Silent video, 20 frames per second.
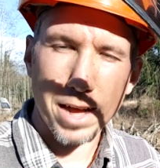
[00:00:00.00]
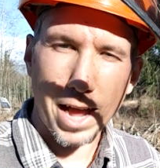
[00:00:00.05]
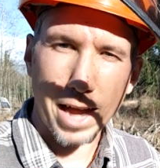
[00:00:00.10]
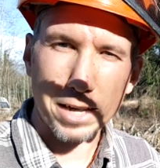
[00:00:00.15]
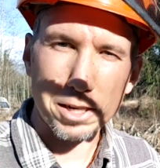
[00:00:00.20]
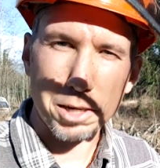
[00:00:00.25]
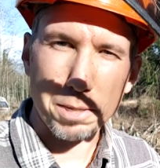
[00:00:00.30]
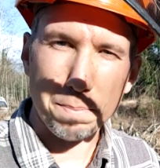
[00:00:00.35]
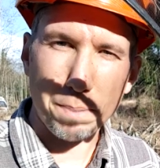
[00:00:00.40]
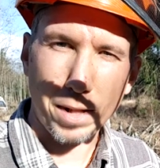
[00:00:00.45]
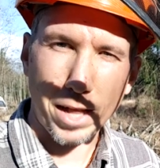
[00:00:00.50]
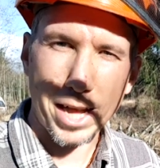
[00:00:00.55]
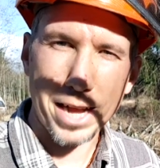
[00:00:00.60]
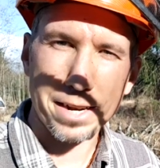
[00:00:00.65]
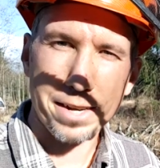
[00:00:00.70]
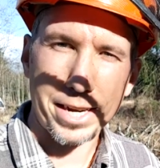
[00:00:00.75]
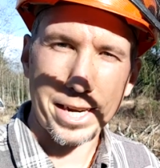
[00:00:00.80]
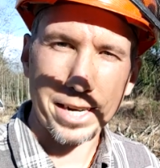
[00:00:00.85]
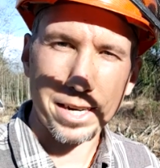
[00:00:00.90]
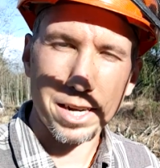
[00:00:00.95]
actually
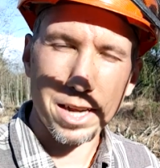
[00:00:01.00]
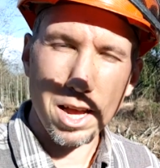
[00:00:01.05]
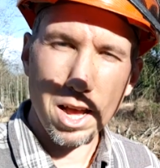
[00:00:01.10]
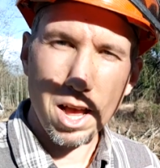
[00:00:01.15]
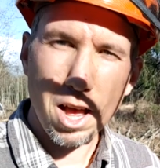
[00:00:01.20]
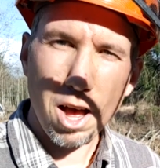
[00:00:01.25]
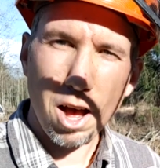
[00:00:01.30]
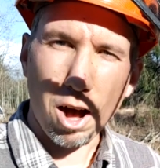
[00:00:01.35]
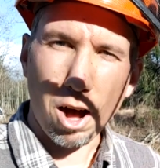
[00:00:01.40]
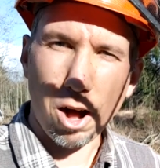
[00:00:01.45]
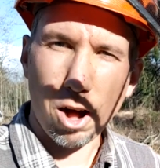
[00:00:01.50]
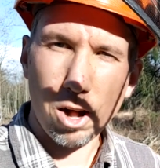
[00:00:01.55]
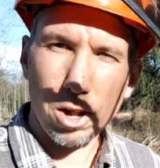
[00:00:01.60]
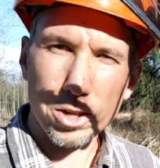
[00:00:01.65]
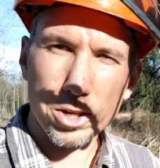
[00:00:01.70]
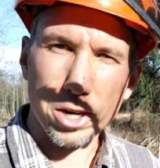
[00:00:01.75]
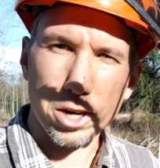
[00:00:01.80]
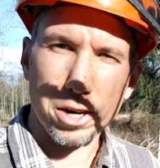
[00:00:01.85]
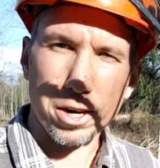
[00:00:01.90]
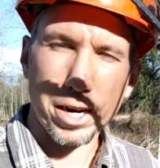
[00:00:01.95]
planting
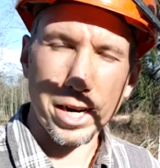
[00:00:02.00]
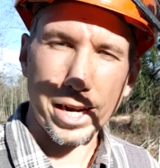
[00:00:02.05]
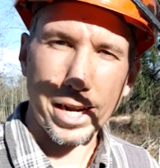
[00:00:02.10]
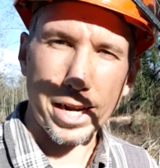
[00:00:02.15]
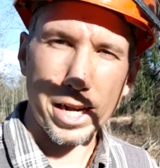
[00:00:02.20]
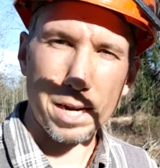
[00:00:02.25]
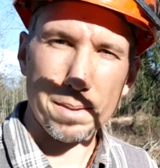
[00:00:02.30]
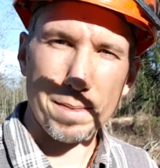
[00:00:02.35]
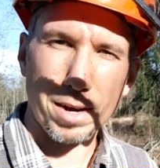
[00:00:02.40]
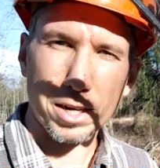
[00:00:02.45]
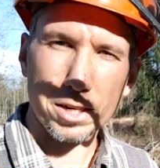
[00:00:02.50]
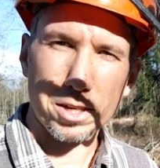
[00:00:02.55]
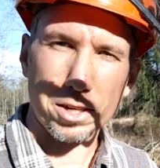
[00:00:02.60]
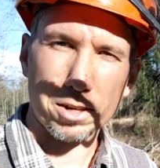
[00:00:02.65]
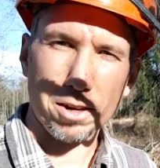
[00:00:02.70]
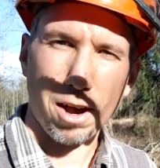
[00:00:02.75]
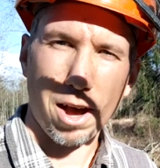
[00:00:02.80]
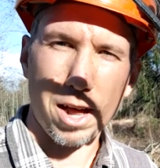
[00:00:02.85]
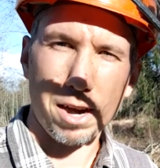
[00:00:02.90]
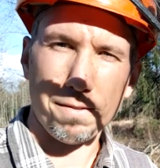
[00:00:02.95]
alder in amongst the
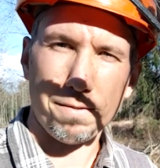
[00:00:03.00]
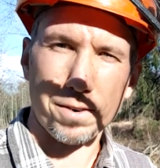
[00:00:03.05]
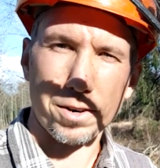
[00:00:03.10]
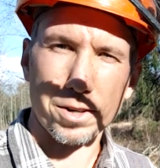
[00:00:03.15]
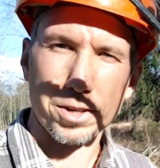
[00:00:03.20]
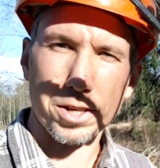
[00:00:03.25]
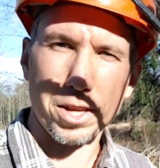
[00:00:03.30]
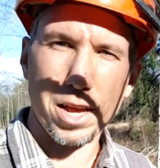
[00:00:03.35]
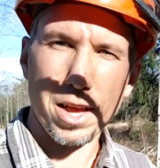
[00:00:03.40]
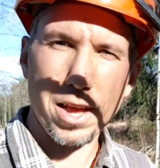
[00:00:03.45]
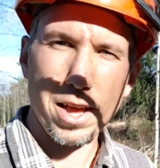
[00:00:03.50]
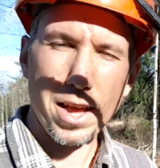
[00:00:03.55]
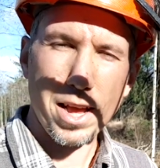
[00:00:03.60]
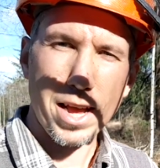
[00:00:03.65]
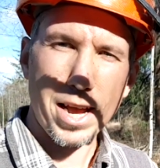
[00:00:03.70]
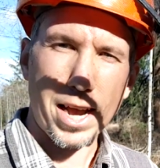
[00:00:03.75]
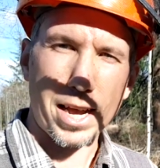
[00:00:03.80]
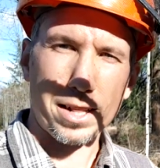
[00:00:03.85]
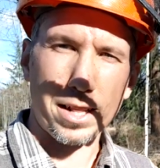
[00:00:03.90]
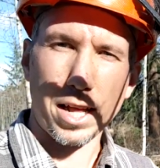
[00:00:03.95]
conifers
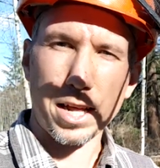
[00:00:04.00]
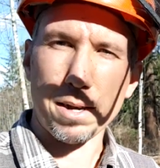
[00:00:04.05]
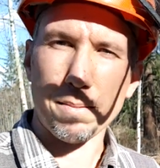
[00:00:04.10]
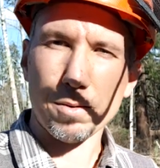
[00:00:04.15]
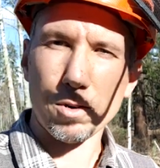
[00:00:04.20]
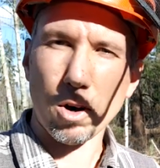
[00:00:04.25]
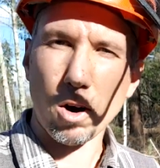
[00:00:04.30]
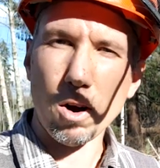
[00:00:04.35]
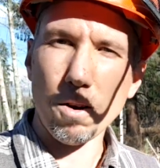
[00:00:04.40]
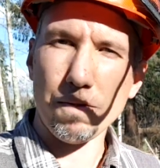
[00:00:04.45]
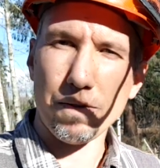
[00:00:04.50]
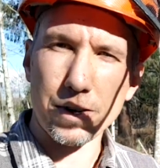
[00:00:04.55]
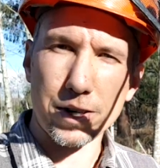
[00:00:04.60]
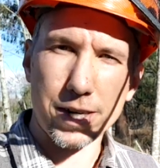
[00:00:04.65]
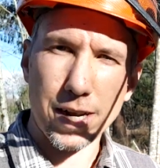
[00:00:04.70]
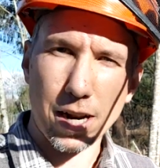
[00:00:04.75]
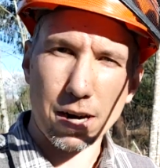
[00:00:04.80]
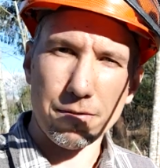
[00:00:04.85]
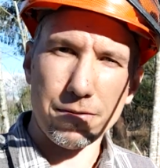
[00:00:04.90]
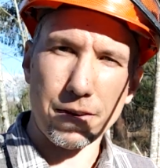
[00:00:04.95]
and letting them grow for
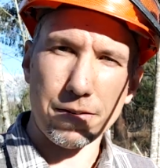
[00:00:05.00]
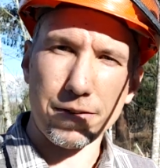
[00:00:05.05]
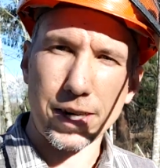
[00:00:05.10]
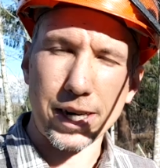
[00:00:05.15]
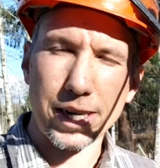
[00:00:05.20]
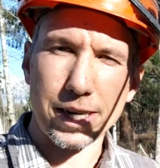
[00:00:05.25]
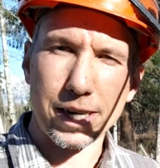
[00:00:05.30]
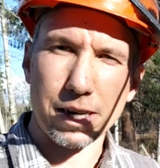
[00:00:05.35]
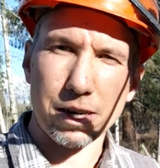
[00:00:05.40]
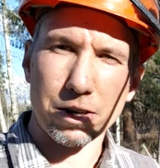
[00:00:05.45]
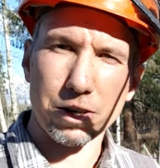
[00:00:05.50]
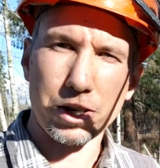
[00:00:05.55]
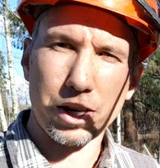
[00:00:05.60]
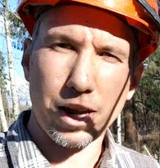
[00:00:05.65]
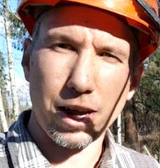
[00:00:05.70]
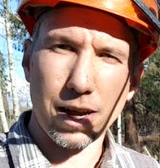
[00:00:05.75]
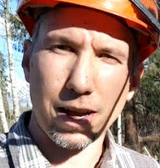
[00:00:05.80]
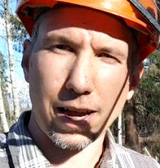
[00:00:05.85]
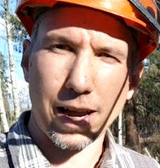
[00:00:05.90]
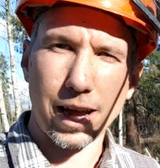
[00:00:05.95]
ten or fifteen
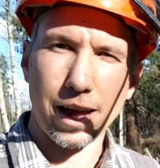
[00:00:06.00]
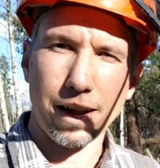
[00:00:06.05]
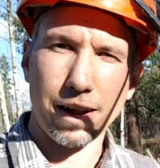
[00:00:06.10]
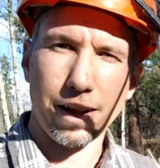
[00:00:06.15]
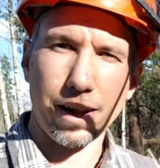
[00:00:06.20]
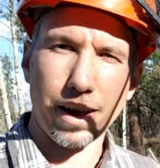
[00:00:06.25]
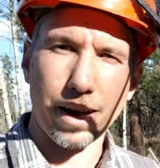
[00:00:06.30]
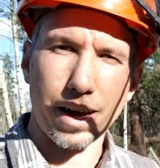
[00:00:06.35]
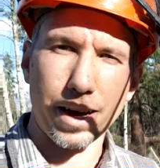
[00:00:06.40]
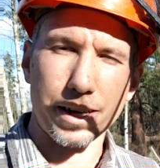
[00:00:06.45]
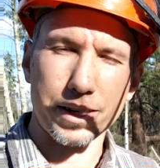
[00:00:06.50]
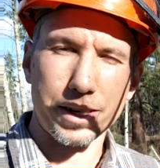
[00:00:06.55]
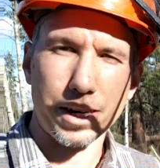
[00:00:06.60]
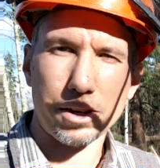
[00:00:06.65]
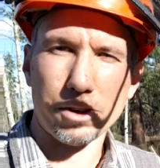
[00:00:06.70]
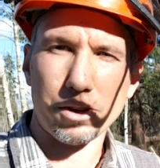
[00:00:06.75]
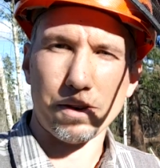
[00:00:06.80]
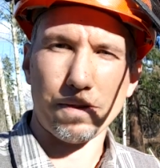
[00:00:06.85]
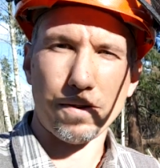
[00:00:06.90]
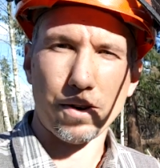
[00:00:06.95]
years and uh,
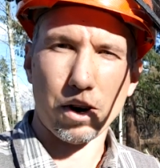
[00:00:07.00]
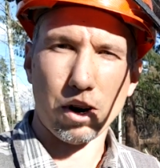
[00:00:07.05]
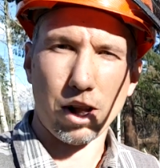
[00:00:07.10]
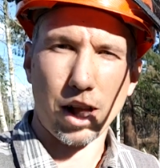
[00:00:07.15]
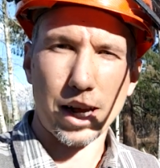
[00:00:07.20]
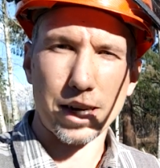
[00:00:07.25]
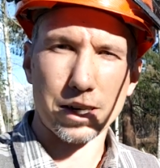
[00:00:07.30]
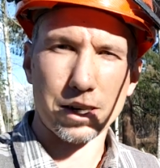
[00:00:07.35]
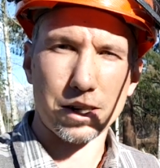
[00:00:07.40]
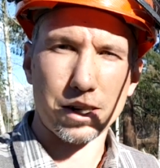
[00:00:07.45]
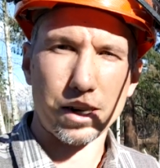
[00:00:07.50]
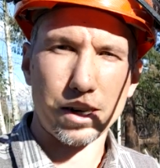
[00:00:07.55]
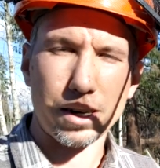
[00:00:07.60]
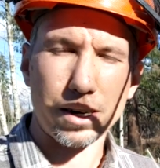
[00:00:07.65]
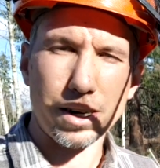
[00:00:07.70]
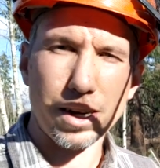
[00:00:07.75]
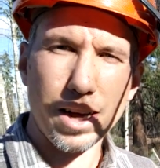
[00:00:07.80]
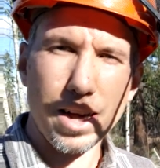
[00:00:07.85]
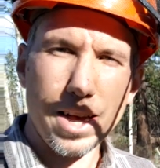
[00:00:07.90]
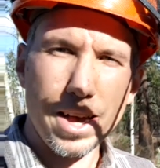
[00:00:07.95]
essentially fertilizing the
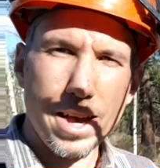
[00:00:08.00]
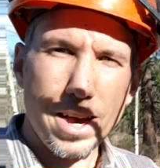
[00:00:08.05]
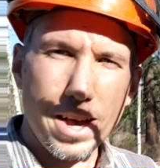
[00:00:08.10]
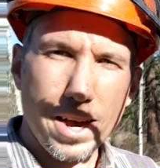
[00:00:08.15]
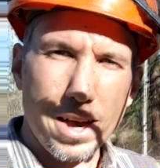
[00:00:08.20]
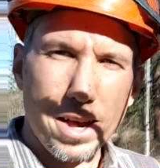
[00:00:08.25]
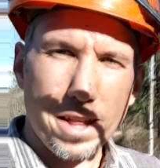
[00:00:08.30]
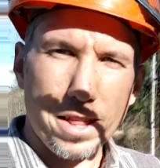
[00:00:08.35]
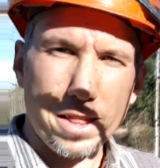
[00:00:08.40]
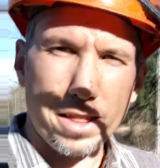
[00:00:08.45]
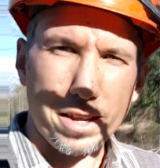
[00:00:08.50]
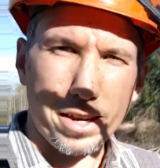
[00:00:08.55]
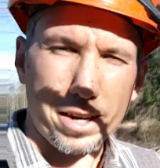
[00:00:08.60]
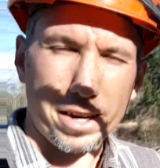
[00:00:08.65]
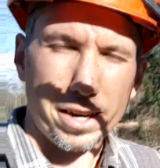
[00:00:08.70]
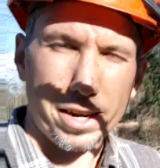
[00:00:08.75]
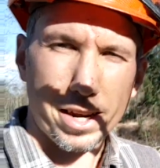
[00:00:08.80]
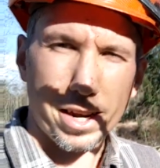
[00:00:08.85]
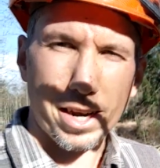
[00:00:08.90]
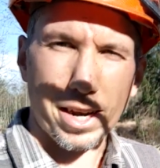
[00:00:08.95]

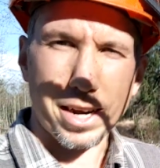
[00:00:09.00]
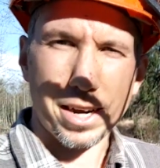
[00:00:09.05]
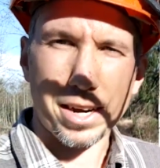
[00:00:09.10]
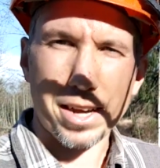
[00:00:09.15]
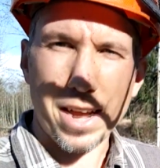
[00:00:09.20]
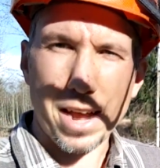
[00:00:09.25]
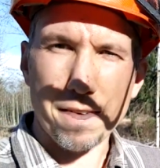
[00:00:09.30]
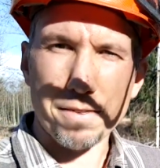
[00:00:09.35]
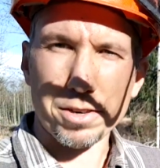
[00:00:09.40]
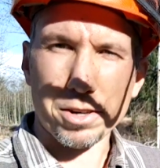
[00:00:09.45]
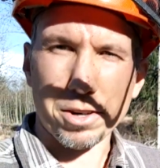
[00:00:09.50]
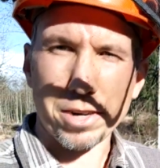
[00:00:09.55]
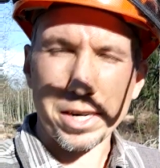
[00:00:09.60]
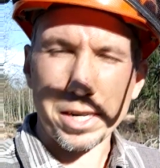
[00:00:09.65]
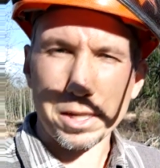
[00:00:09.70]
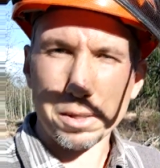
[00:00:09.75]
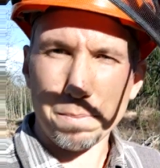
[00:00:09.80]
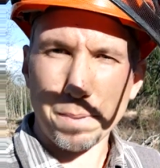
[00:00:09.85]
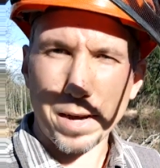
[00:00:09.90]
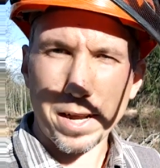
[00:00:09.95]
the uh,
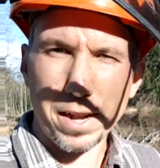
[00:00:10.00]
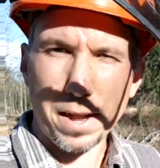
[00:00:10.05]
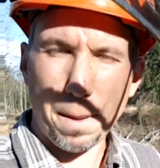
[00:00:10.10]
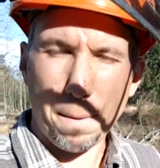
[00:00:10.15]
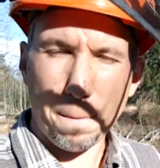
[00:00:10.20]
evergreens. But